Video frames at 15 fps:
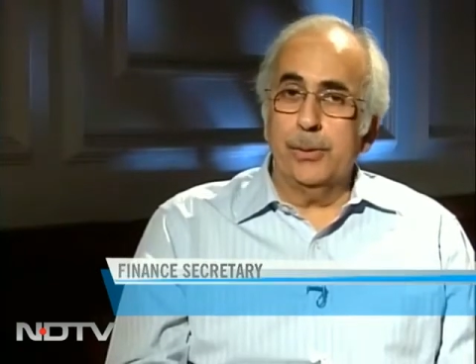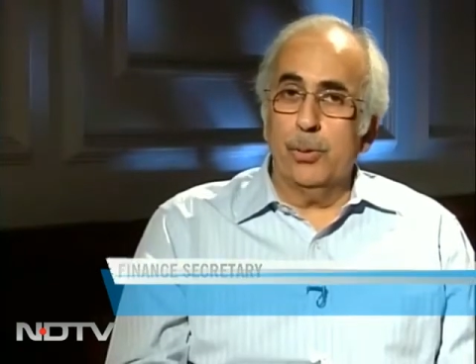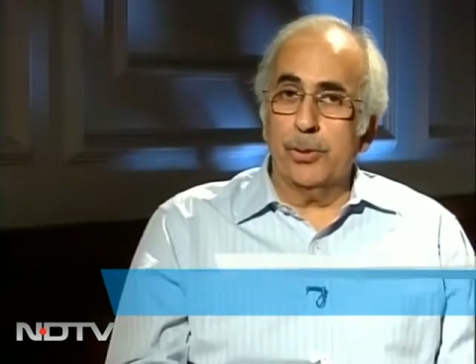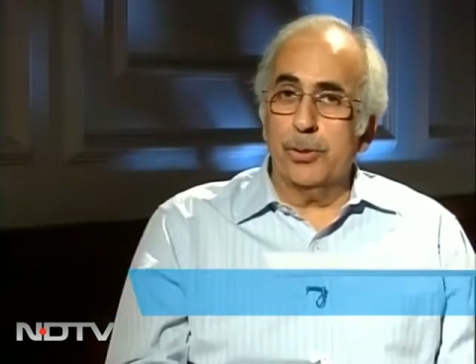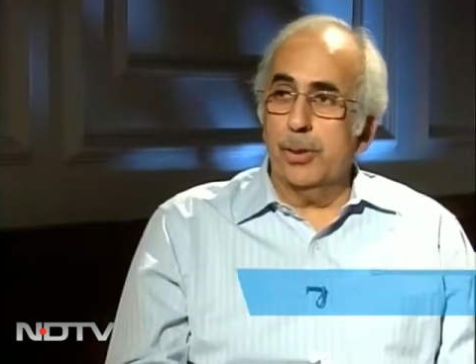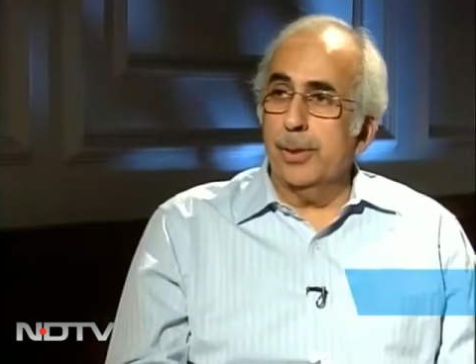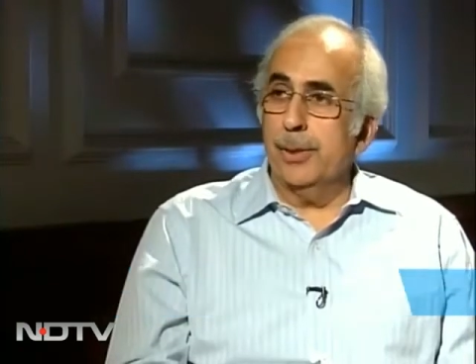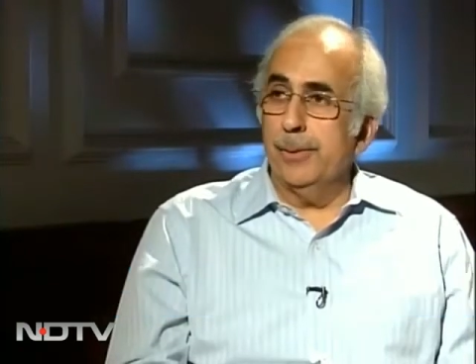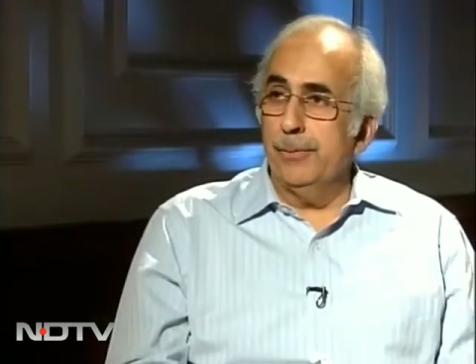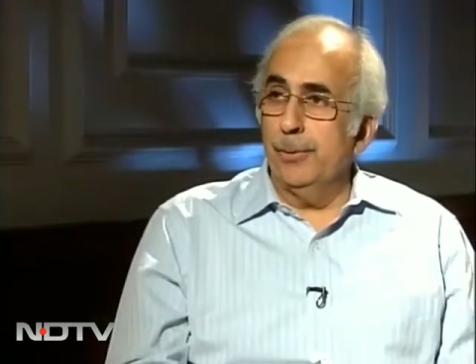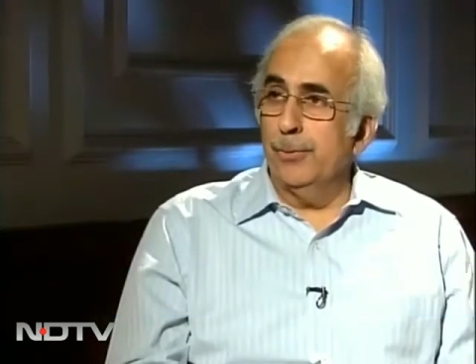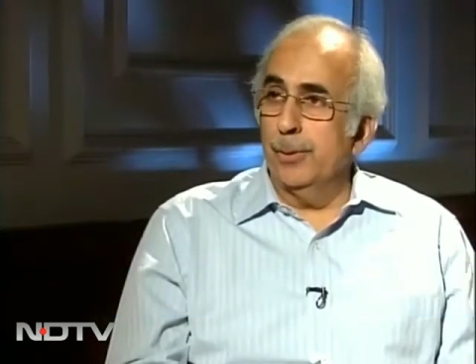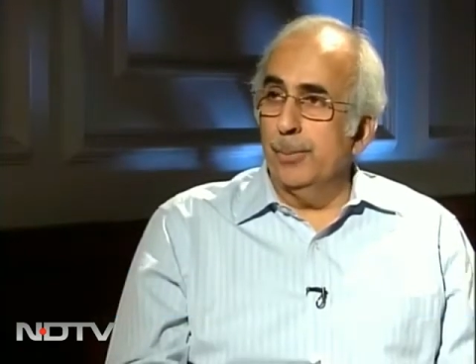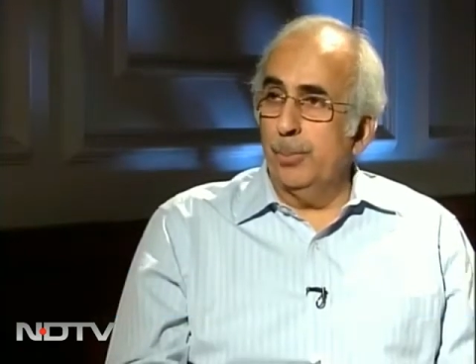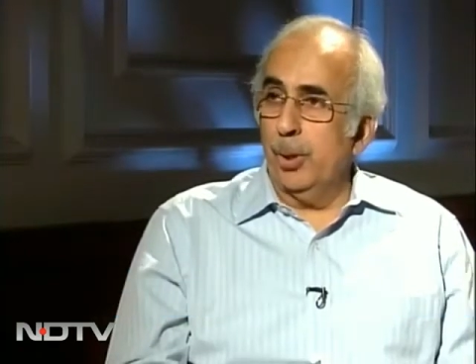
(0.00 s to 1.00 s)
quarterly
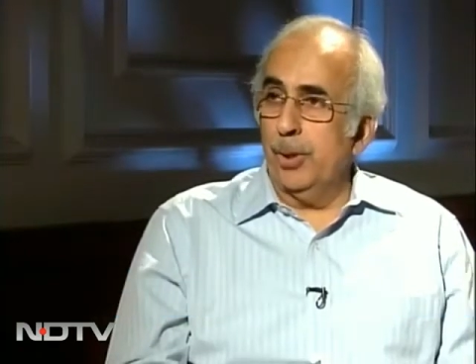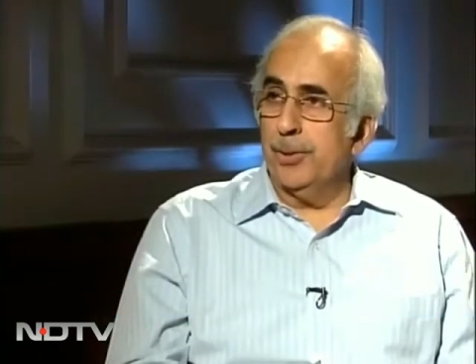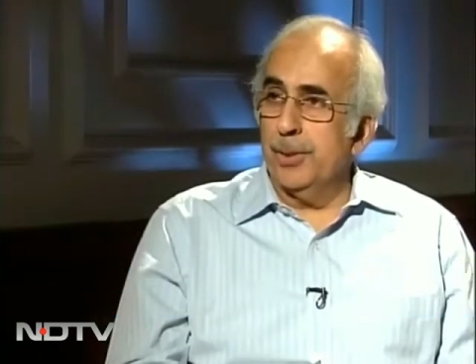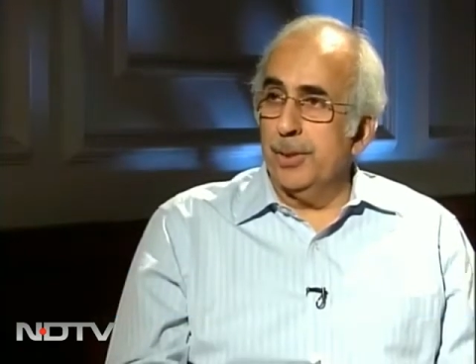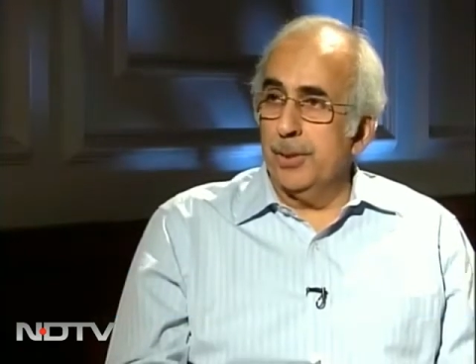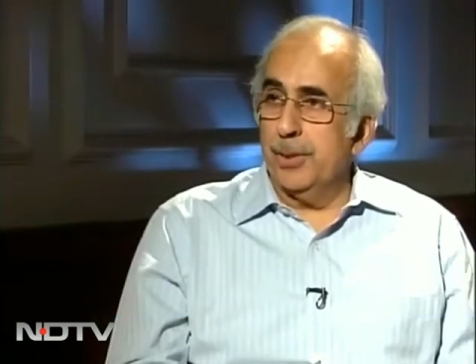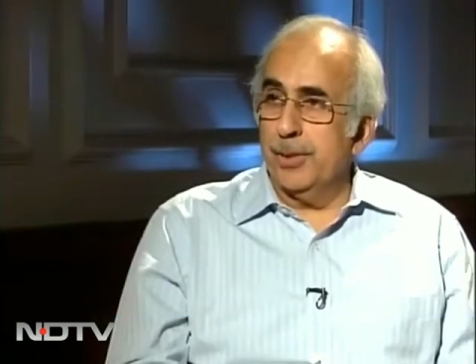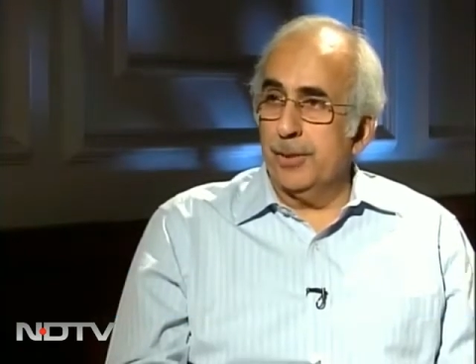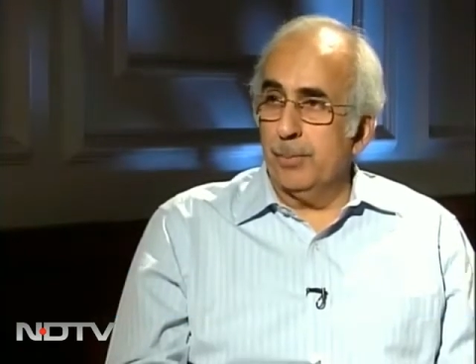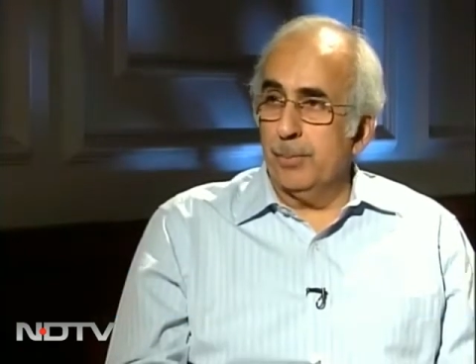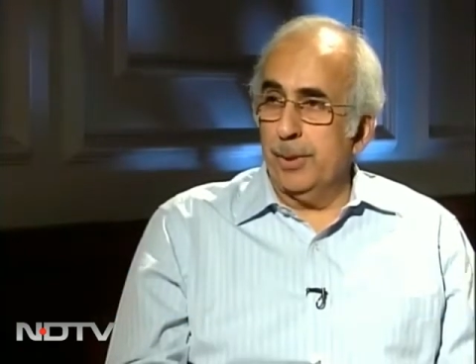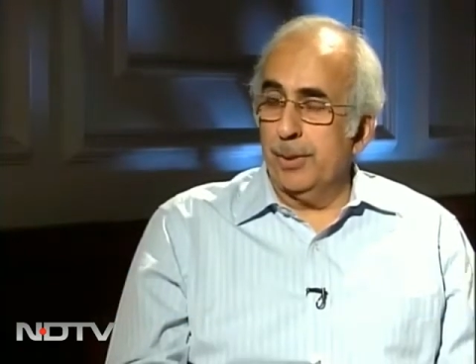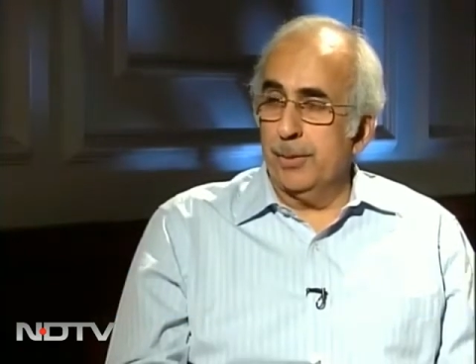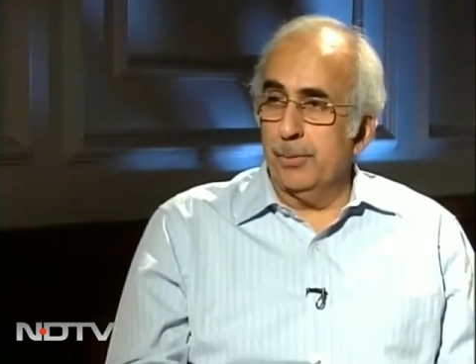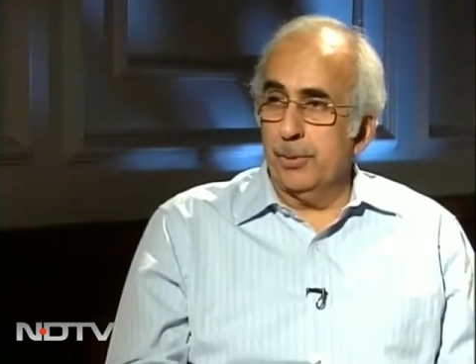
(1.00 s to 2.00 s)
review of the policy takes place,